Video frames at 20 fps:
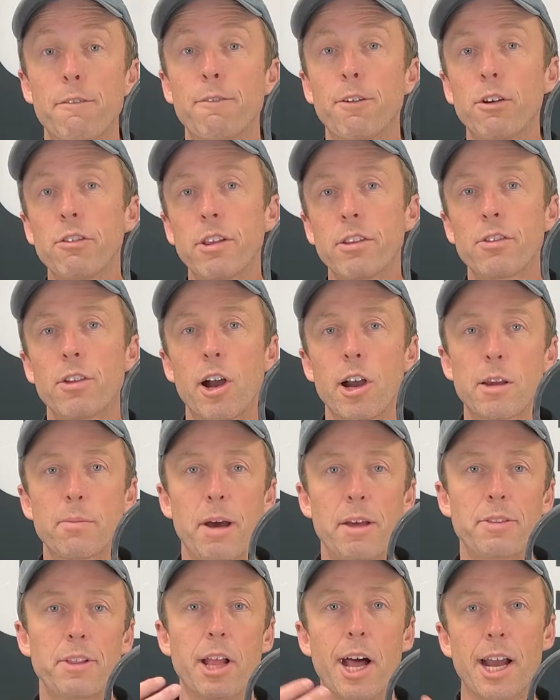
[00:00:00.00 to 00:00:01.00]
First, let's talk
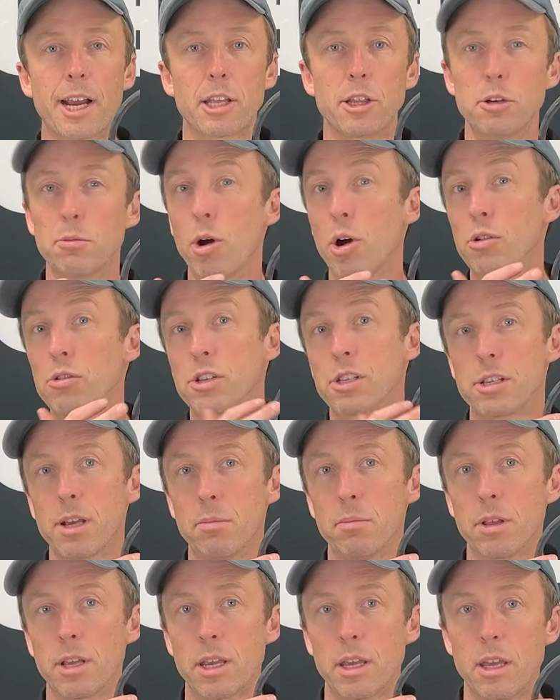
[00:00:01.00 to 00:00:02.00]
about the LockNLube hose
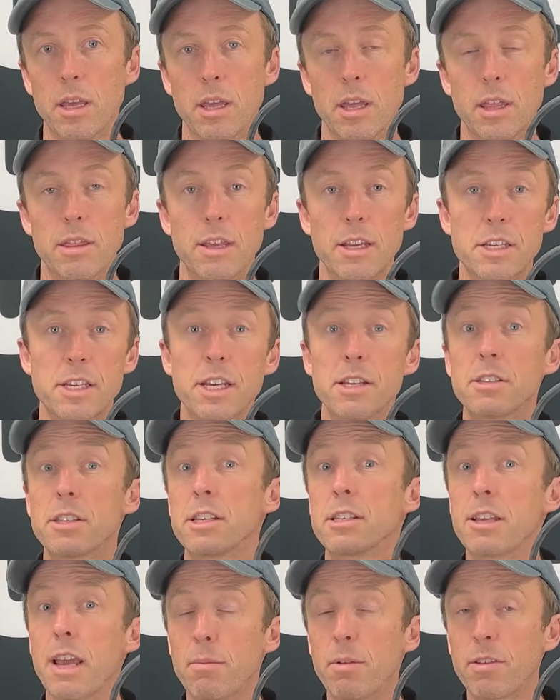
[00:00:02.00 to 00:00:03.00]
assembly. This is the
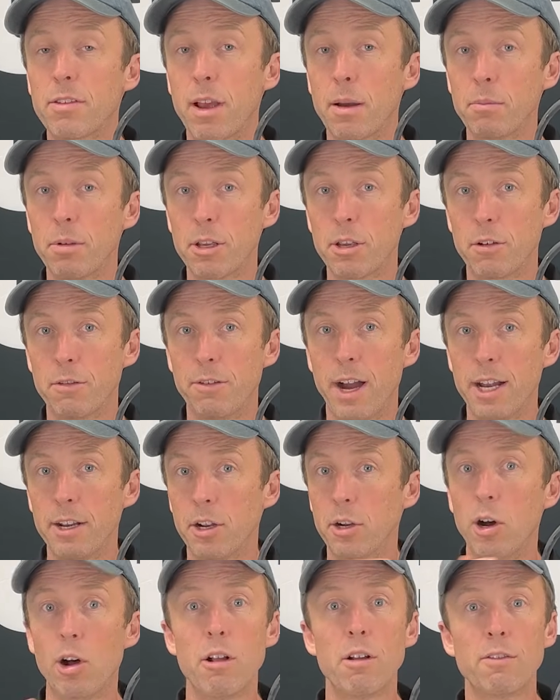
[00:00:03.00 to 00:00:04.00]
same assembly you'll find
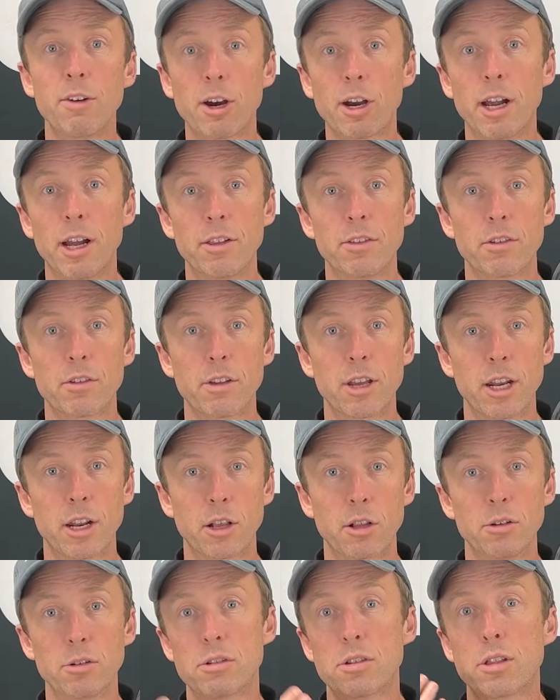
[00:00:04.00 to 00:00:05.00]
on all of our guns. It
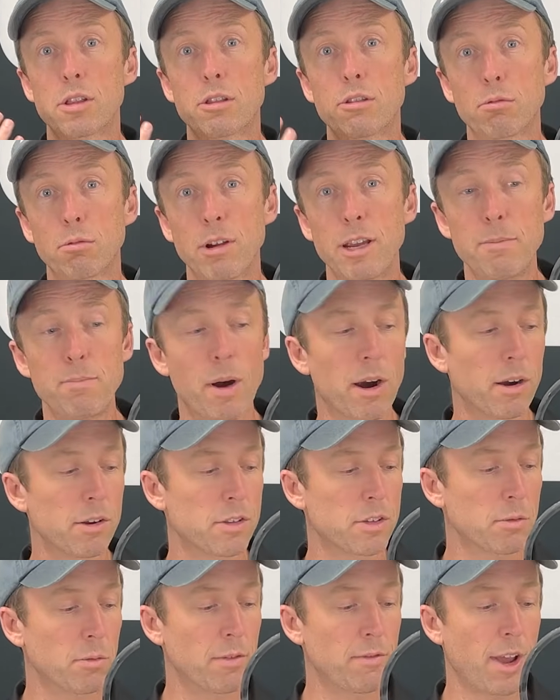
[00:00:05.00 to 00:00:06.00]
includes 3
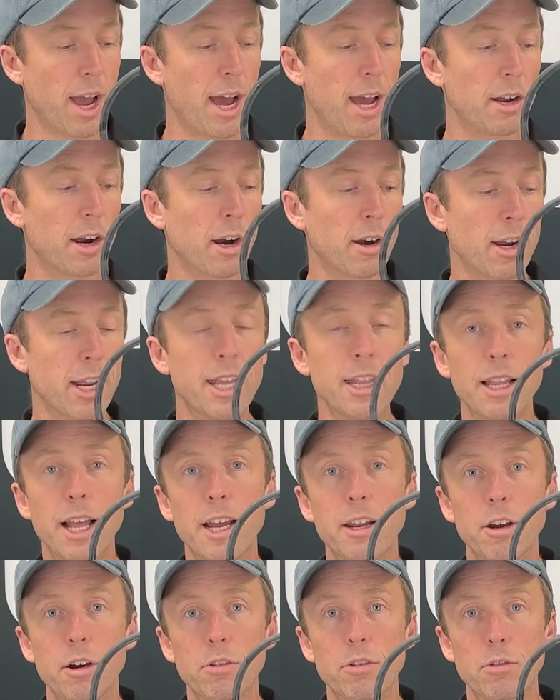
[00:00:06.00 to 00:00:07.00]
parts. We've got our
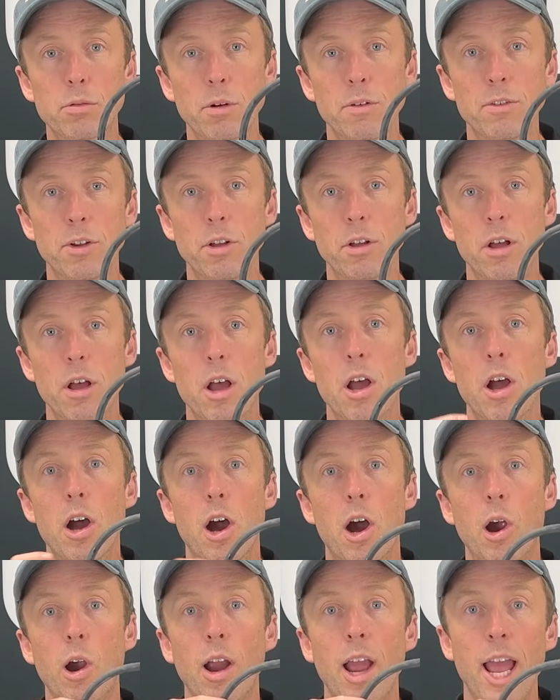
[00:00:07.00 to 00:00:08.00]
inline hose swivel,
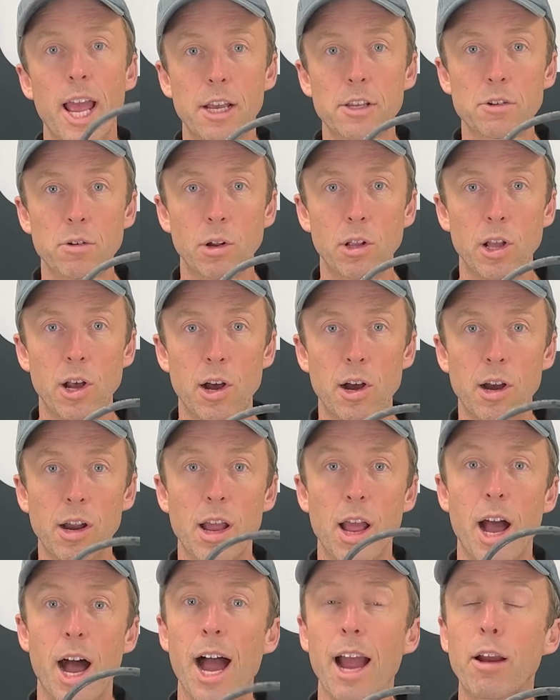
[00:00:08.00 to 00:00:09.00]
our extra long,
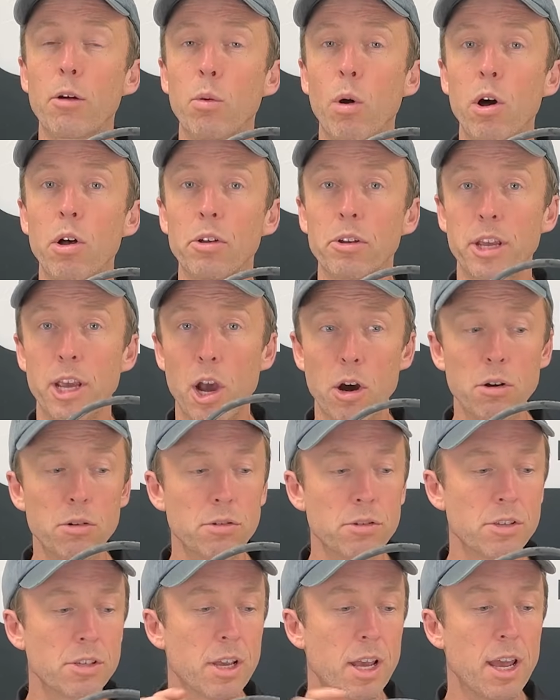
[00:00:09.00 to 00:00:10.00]
high quality
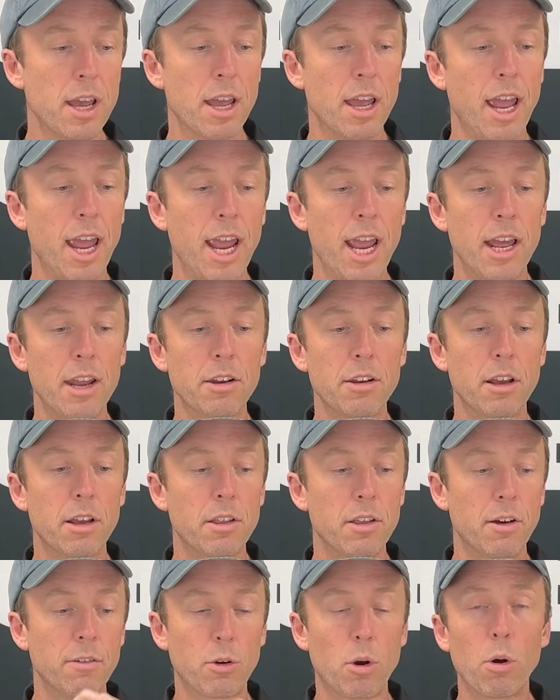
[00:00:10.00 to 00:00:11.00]
hose, and
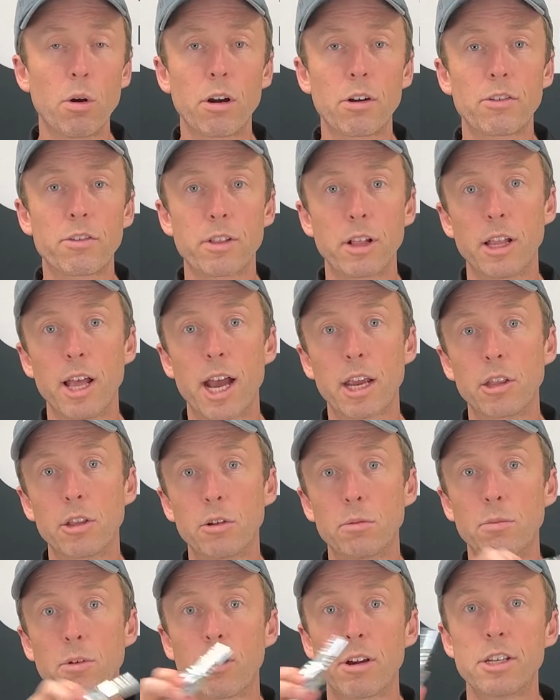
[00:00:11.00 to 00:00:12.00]
of course, the
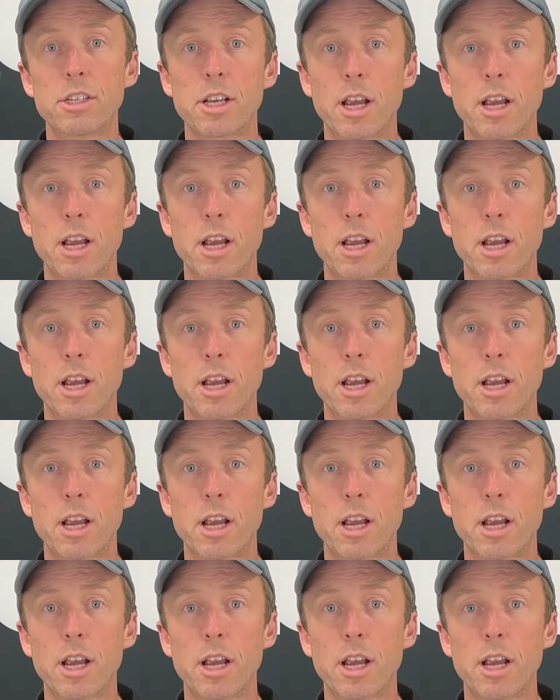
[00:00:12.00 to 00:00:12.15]
LockNLube grease